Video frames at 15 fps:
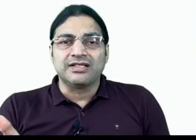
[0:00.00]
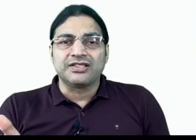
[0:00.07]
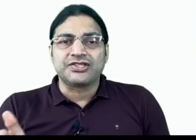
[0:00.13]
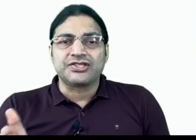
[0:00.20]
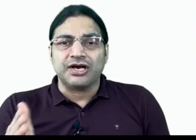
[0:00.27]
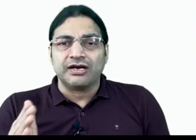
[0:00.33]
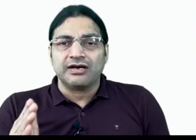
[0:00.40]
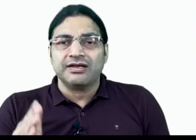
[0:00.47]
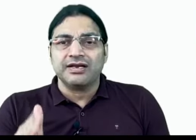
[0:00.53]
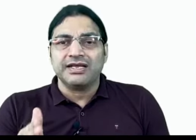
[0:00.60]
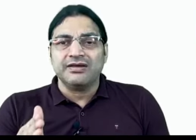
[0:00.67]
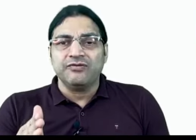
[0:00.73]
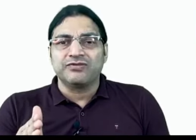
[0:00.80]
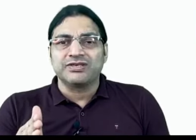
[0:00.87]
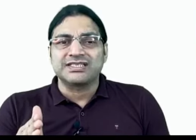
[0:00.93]

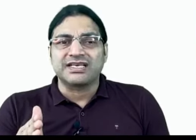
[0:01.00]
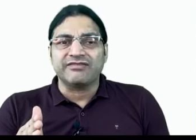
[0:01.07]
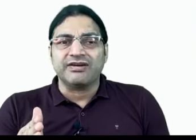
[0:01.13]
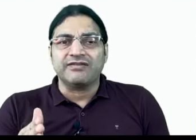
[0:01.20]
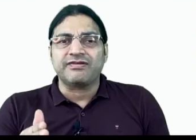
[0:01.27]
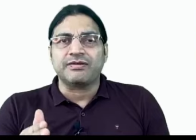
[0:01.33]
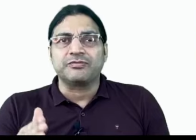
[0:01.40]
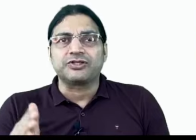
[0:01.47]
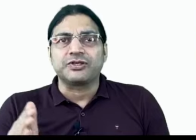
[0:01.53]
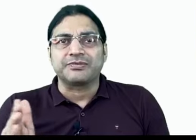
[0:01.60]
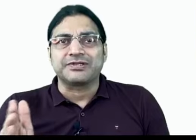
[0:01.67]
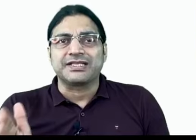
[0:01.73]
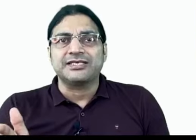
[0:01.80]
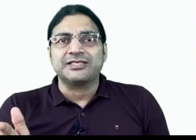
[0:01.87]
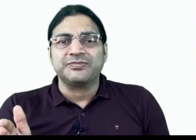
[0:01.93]
Chakri was given from Uttar
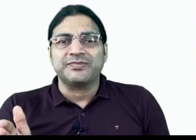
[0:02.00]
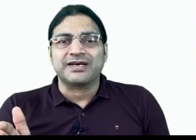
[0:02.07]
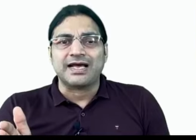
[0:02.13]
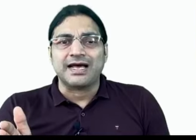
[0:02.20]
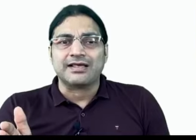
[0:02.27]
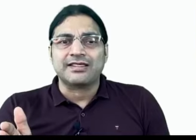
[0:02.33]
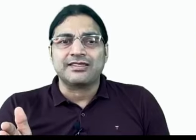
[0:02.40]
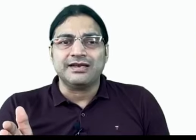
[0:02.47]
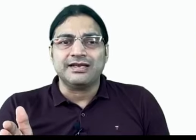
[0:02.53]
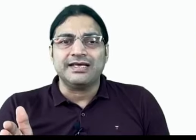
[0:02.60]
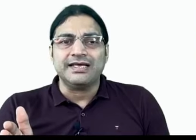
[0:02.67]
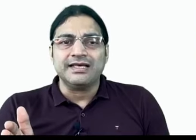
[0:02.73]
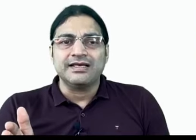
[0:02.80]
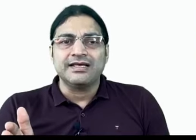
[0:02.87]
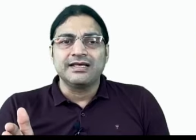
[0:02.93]
Pradesh, but
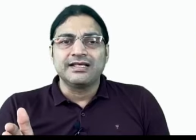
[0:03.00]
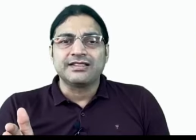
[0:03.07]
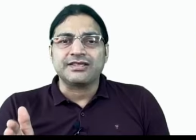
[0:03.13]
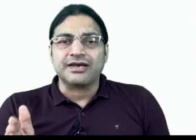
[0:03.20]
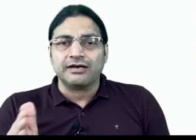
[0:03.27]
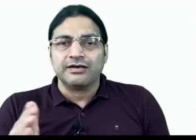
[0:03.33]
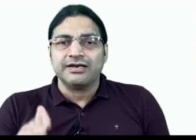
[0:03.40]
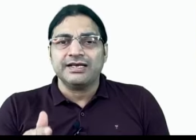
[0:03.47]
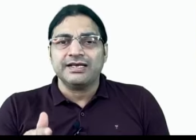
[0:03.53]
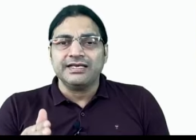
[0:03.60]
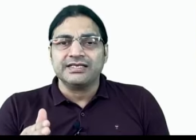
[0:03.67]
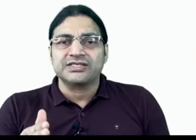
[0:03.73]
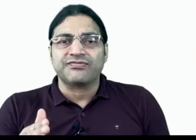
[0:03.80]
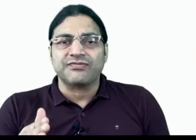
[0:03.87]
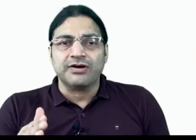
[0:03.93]
actually Chakri
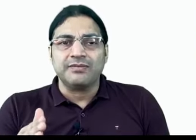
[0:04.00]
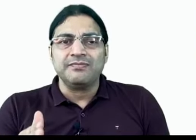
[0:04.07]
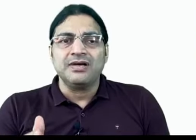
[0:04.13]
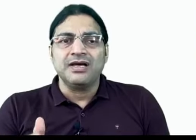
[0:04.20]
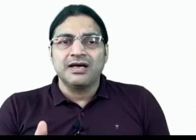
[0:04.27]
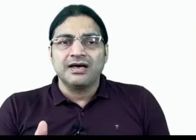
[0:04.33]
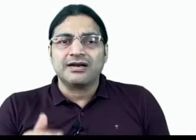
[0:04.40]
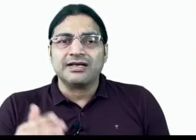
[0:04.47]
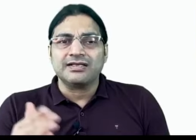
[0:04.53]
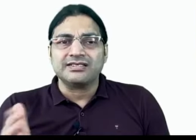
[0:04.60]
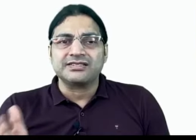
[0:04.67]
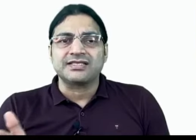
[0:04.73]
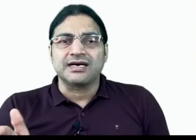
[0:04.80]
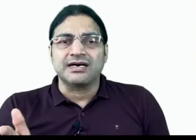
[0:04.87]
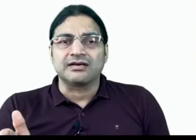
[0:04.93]
is from
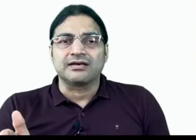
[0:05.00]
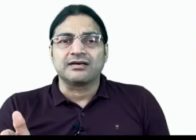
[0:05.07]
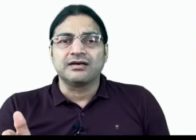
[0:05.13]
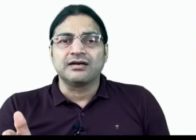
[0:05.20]
Rajasthan.